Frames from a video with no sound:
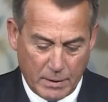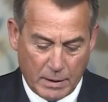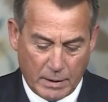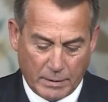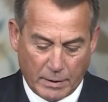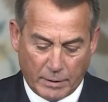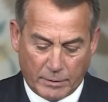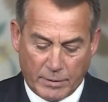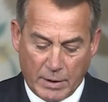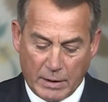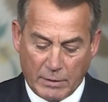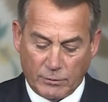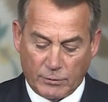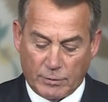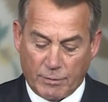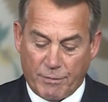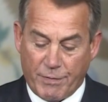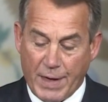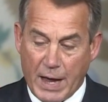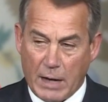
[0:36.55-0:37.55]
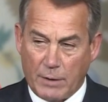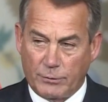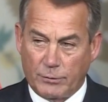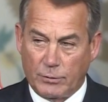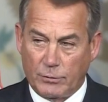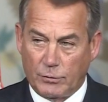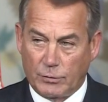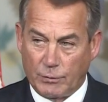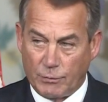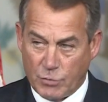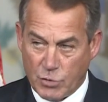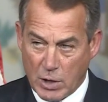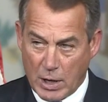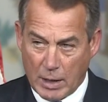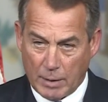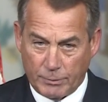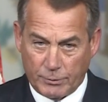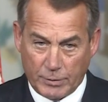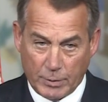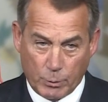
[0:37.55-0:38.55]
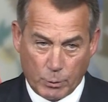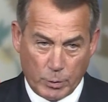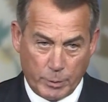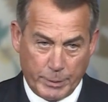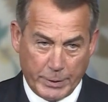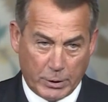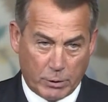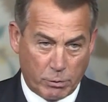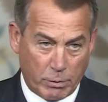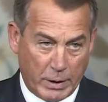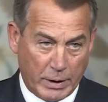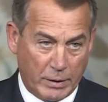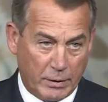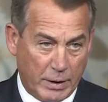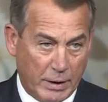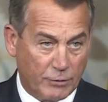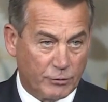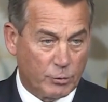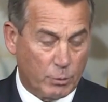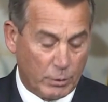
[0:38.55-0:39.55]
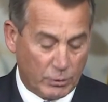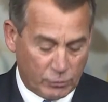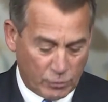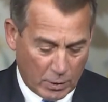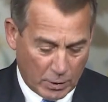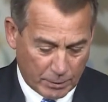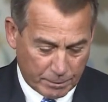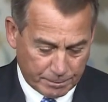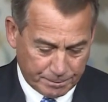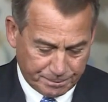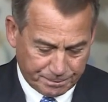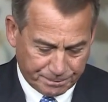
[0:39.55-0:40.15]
and the tens of thousands of jobs that would be created as a result.